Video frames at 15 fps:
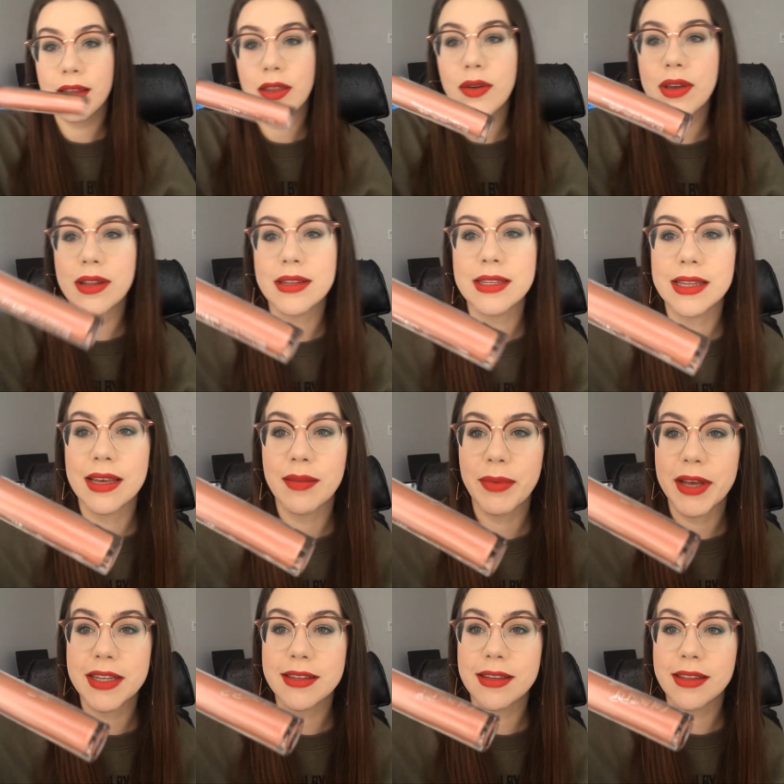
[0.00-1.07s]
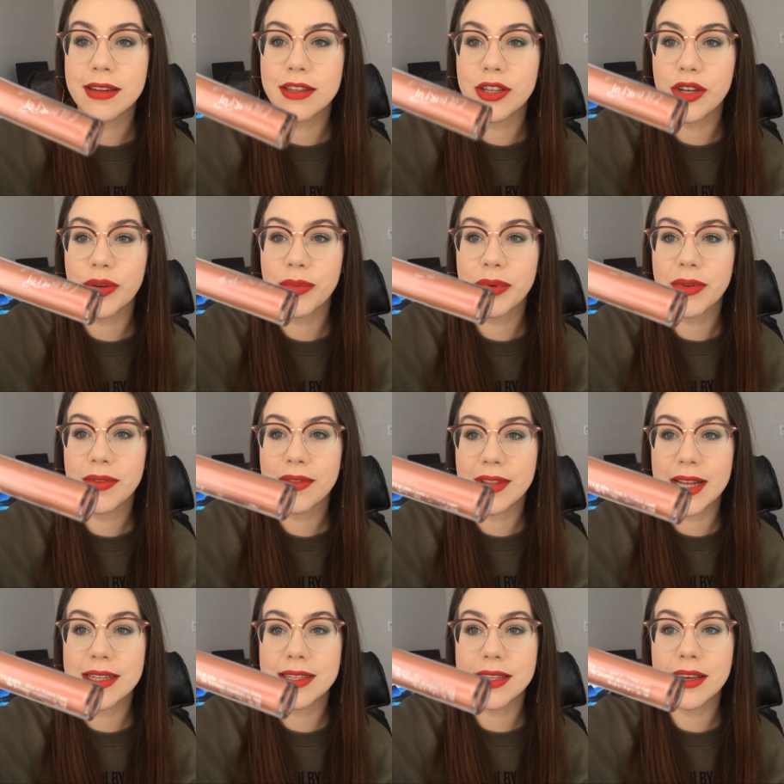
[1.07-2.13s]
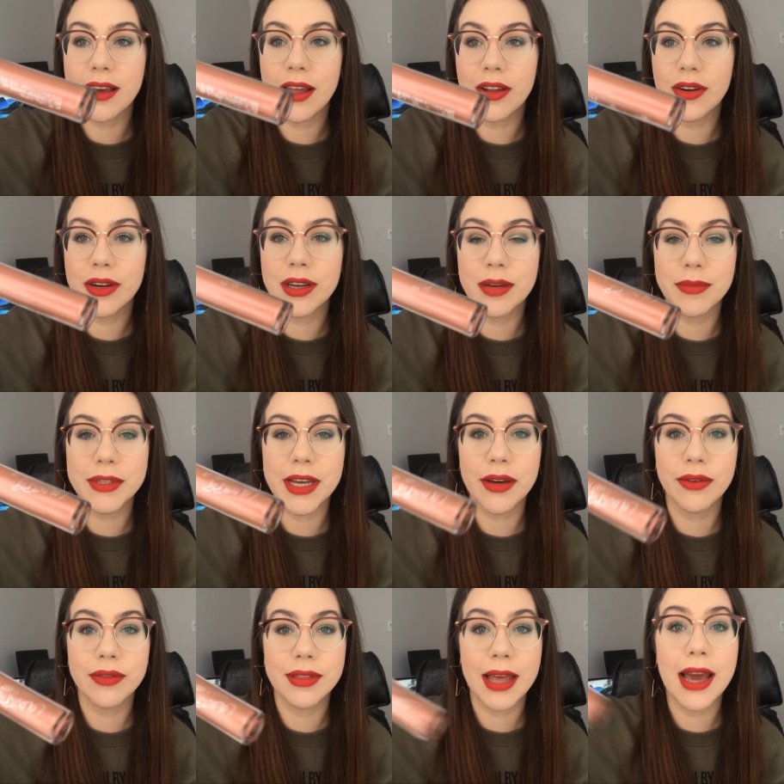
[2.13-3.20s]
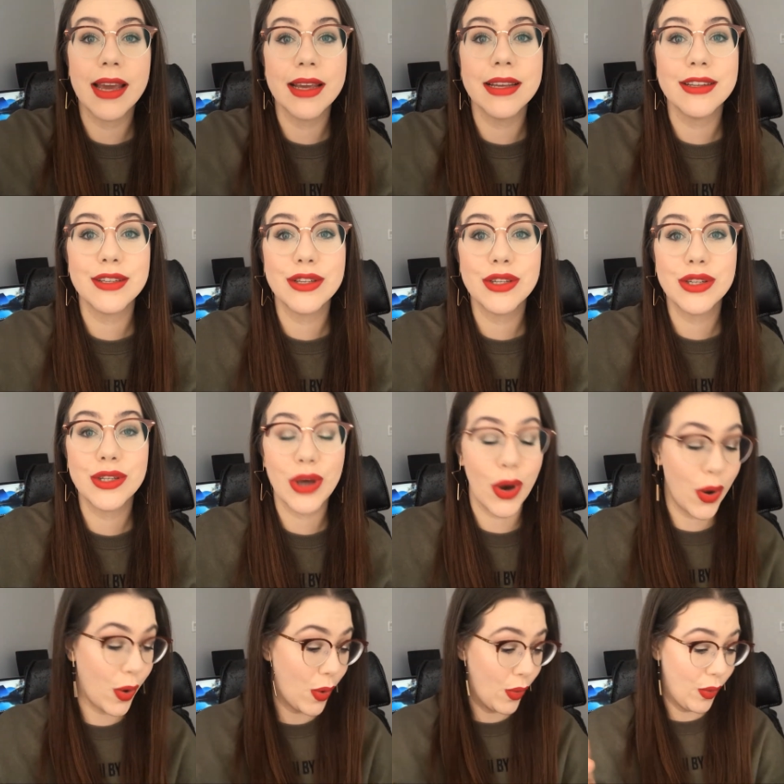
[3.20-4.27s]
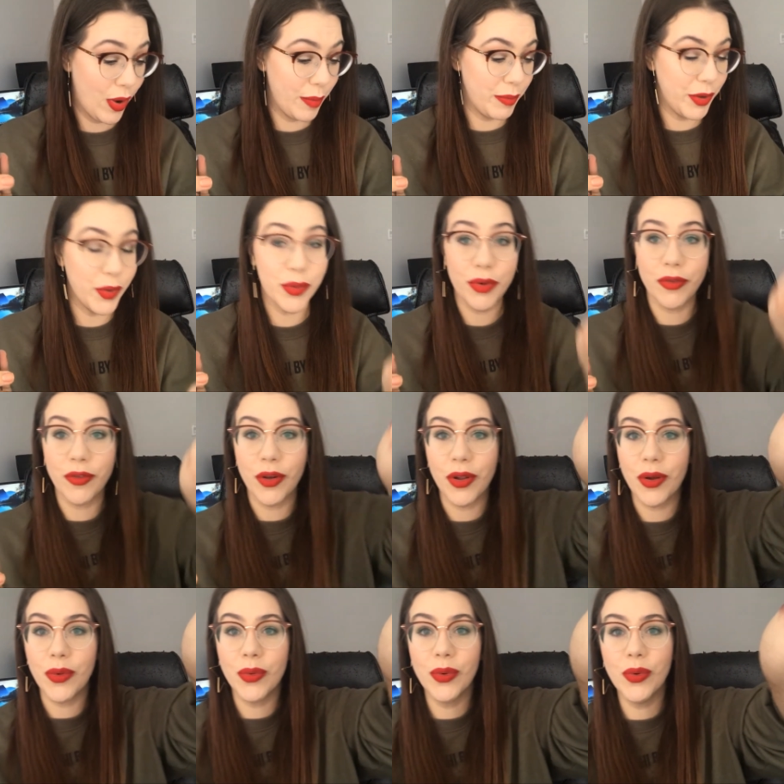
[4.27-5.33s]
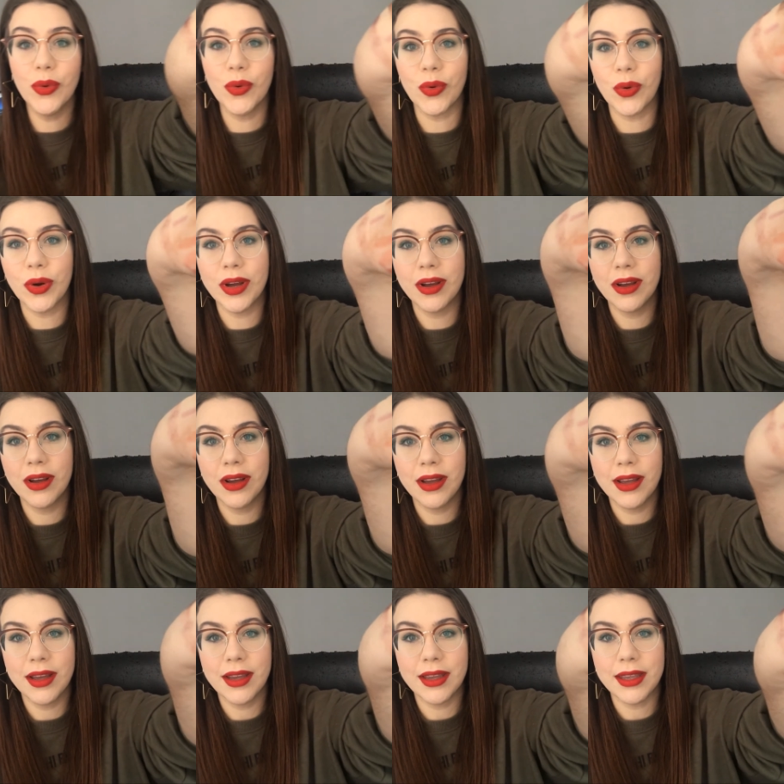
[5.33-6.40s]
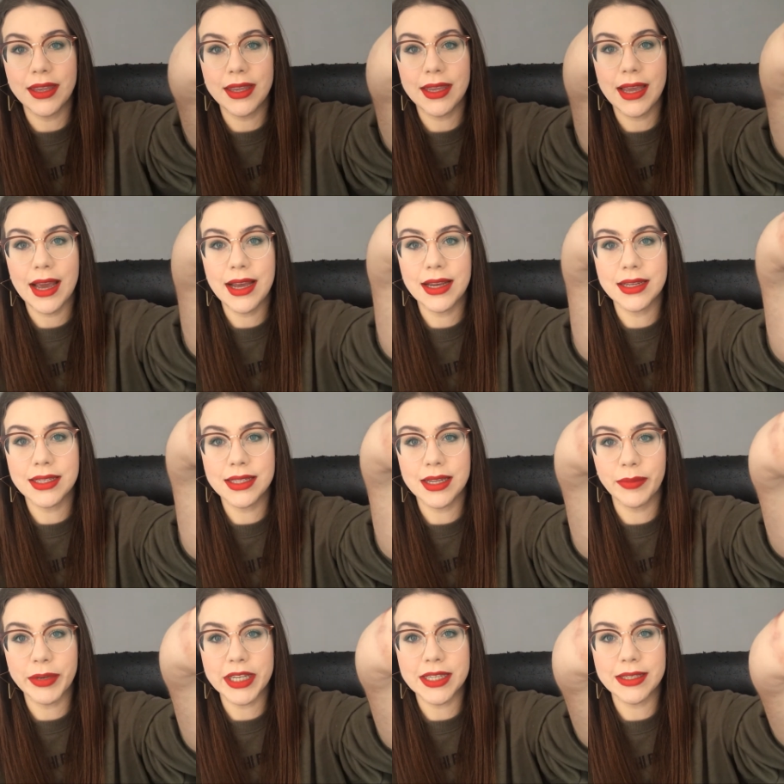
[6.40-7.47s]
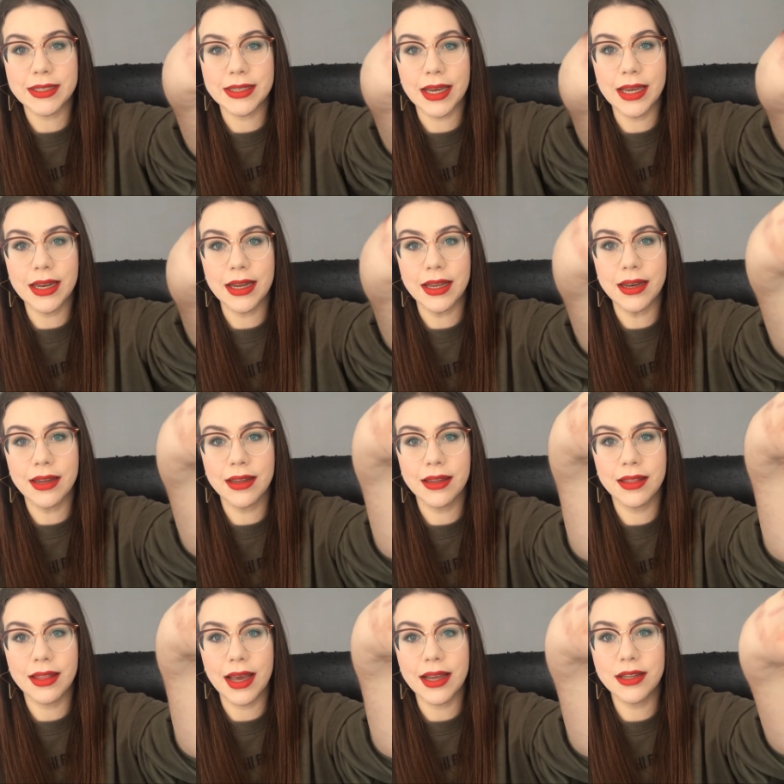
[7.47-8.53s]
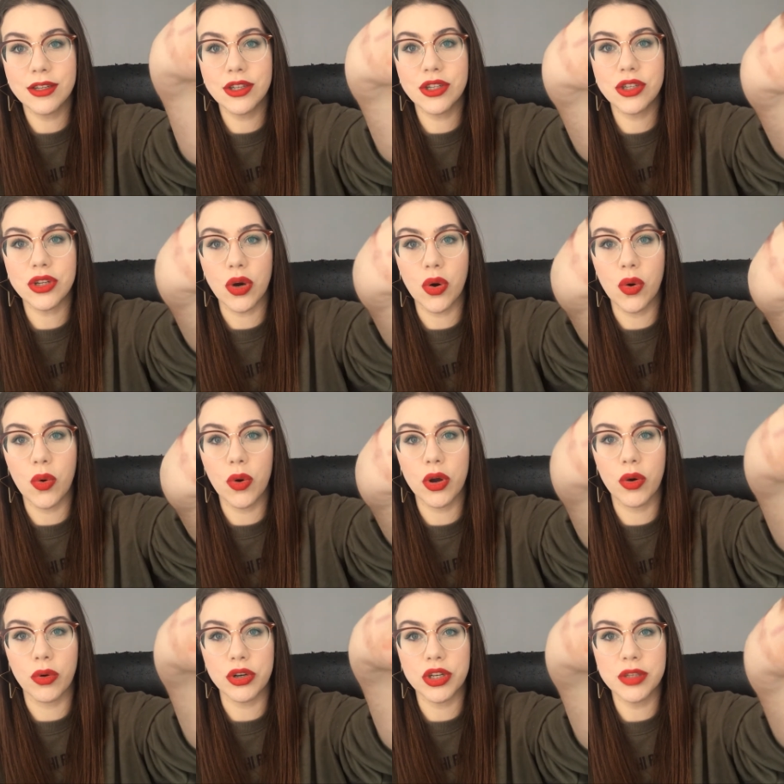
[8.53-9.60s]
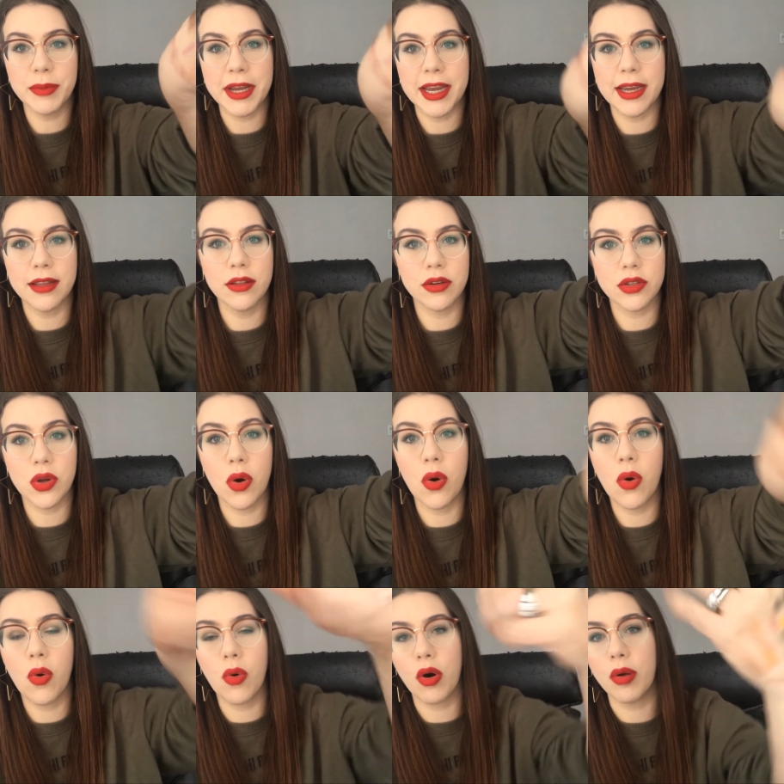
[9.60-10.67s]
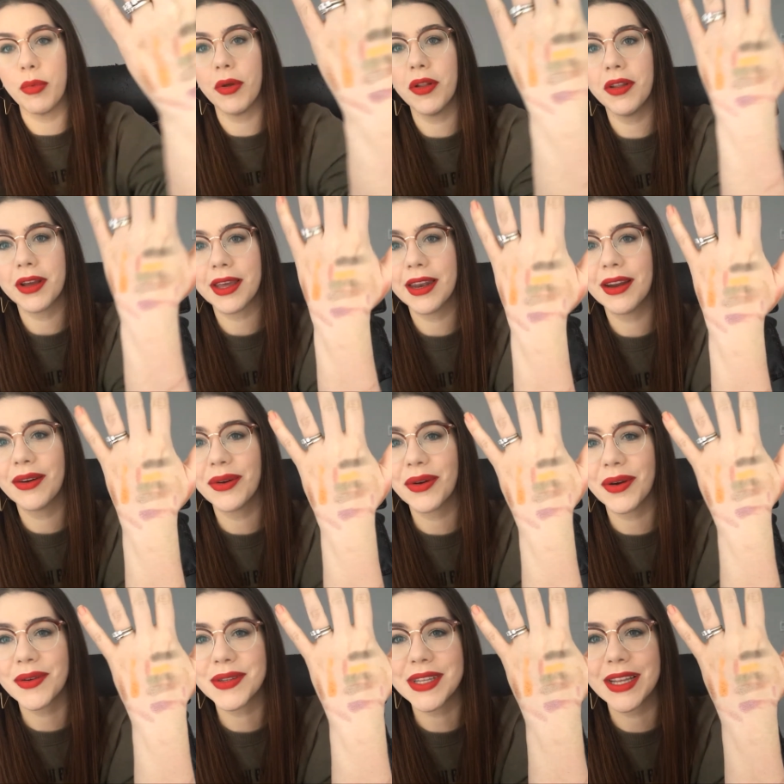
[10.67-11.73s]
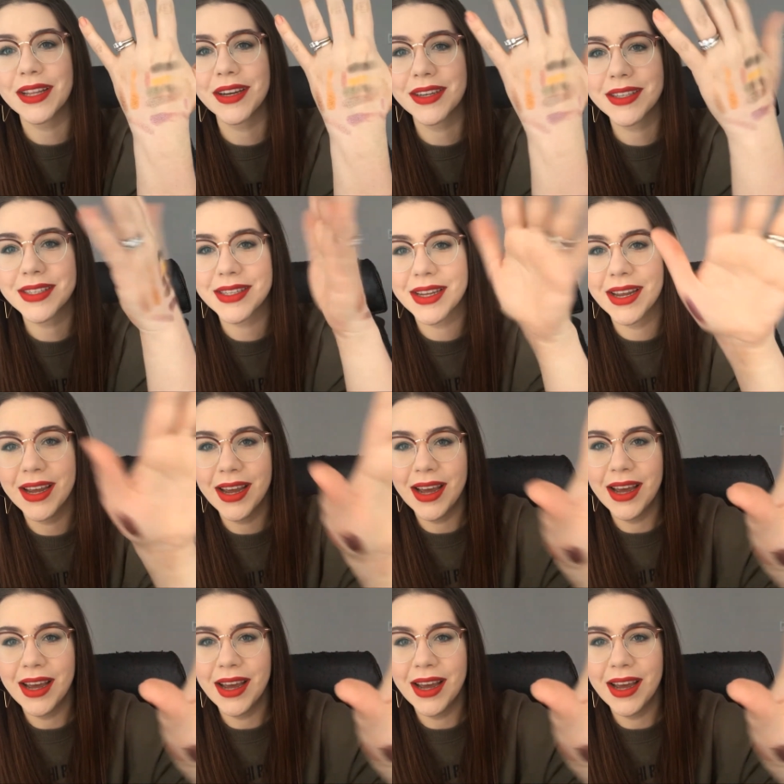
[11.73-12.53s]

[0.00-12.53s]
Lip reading: You can see it best in the tube. That's the color it comes out. That is so beautiful. Ooh, yes, I'm excited. That is so gorgeous. My hand looks horrible. Look at how gross it looks.